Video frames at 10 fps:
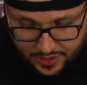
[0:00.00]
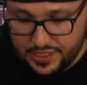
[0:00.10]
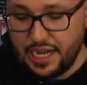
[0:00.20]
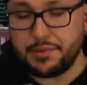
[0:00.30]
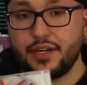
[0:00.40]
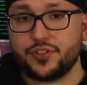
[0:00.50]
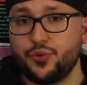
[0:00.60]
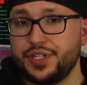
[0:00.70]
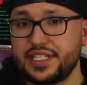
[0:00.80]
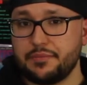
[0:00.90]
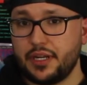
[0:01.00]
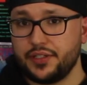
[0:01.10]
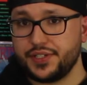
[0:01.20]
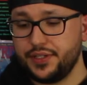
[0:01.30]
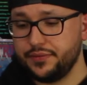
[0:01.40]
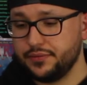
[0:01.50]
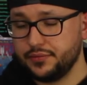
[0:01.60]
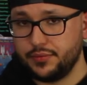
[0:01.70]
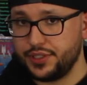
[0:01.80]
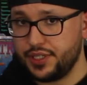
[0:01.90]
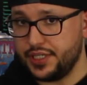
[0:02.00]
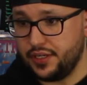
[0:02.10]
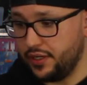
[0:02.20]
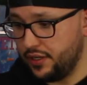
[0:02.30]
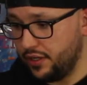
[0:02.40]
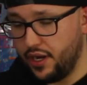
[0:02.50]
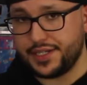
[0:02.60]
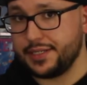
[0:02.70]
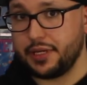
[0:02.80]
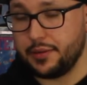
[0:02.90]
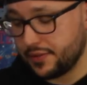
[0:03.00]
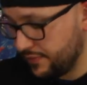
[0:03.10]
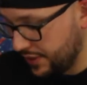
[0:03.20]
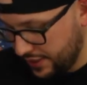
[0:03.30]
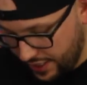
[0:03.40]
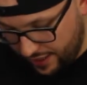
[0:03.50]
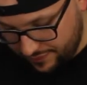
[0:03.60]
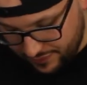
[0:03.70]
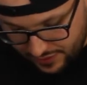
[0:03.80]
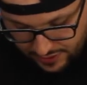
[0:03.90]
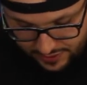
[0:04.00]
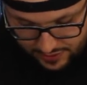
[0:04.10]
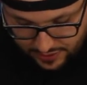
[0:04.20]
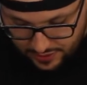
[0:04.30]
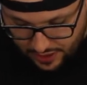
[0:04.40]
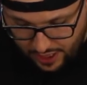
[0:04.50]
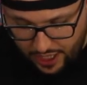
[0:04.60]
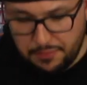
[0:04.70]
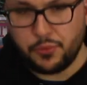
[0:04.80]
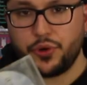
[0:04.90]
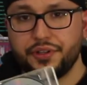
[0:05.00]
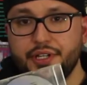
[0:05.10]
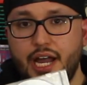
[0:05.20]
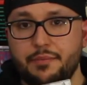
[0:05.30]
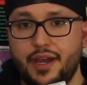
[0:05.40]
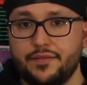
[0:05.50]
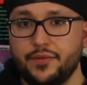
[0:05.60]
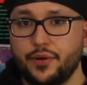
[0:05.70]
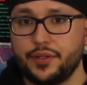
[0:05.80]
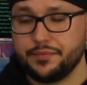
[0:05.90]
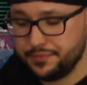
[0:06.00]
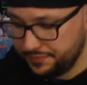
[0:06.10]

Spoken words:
Copy of Twisted Metal 2, which is an awesome game to freaking have. Mortal Kombat 4.